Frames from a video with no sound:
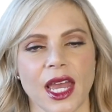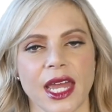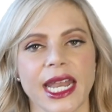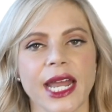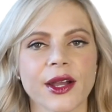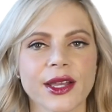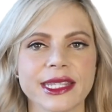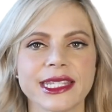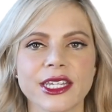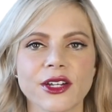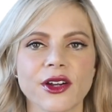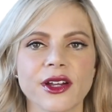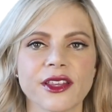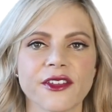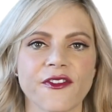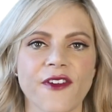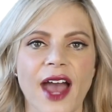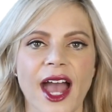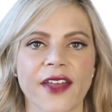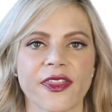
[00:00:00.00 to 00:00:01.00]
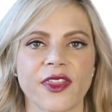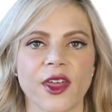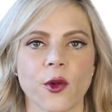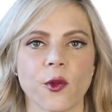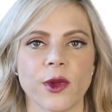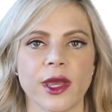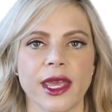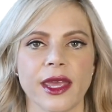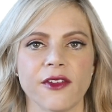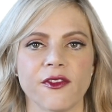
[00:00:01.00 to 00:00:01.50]
Now, considering the fact
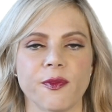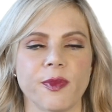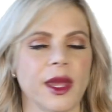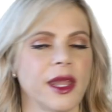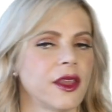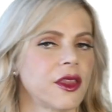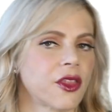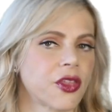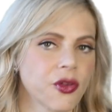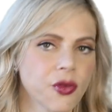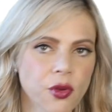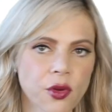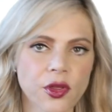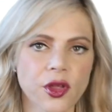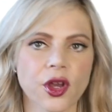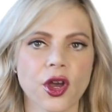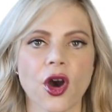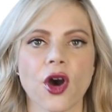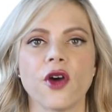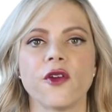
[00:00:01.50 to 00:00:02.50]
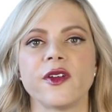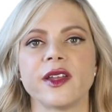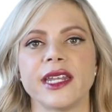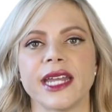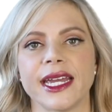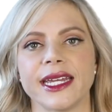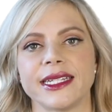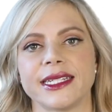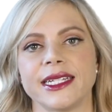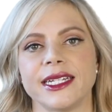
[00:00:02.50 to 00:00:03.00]
that we've been through the
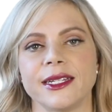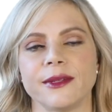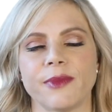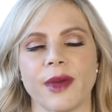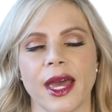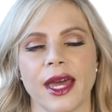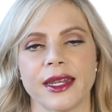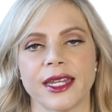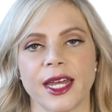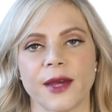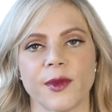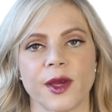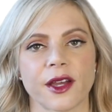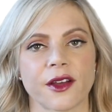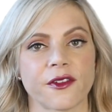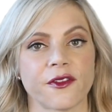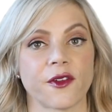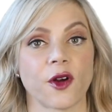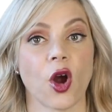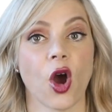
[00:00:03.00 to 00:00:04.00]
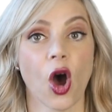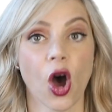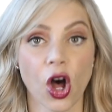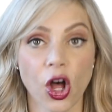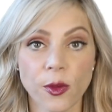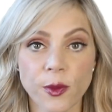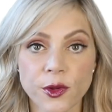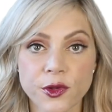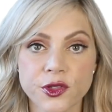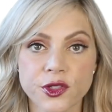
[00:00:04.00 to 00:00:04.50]
COVID-19 pandemic for
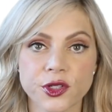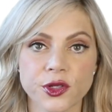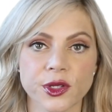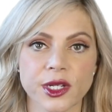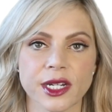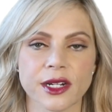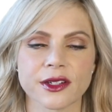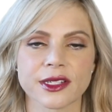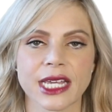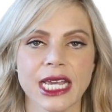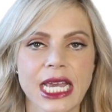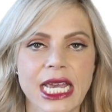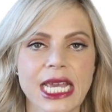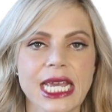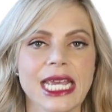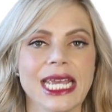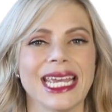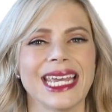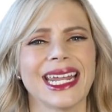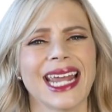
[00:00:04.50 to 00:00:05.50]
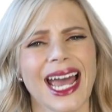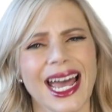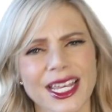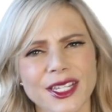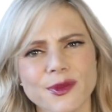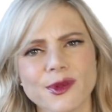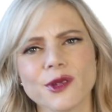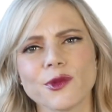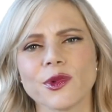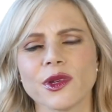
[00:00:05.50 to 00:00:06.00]
almost 2 years, it
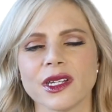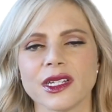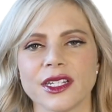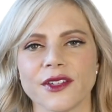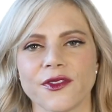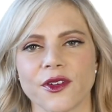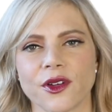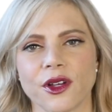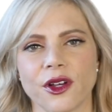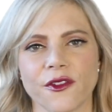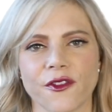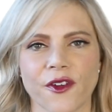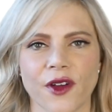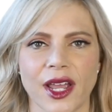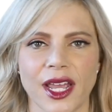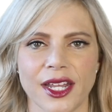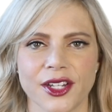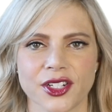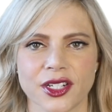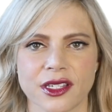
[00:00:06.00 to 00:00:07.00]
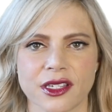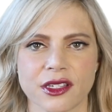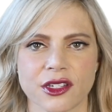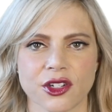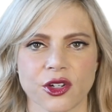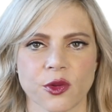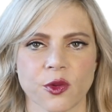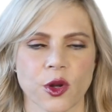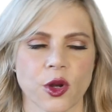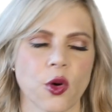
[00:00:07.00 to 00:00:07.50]
has been really difficult for agents
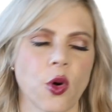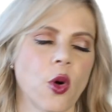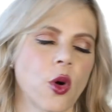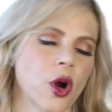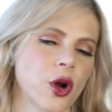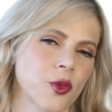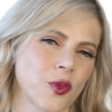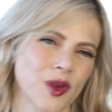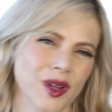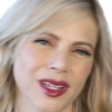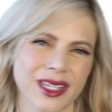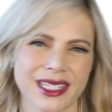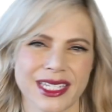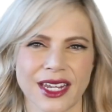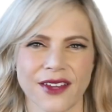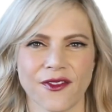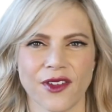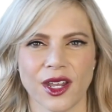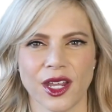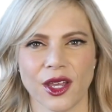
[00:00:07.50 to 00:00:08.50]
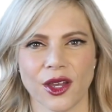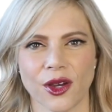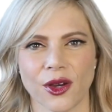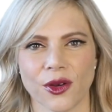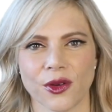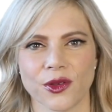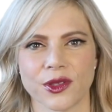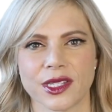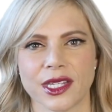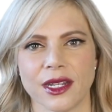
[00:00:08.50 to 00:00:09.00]
to record real estate
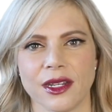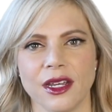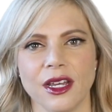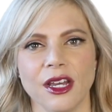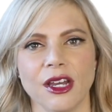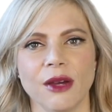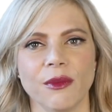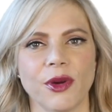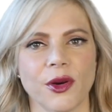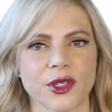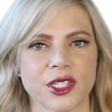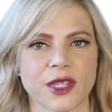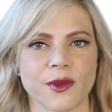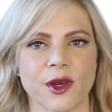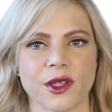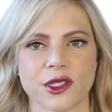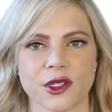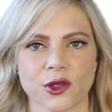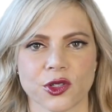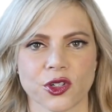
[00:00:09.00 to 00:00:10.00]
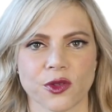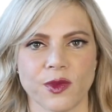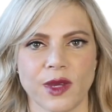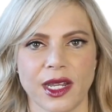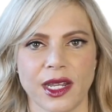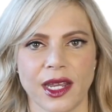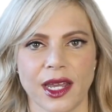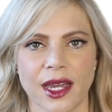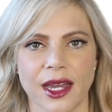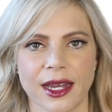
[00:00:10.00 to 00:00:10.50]
videos and post them on social
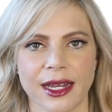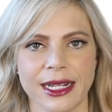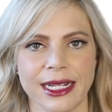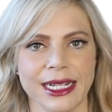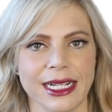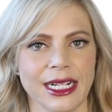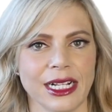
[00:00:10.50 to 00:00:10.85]
media.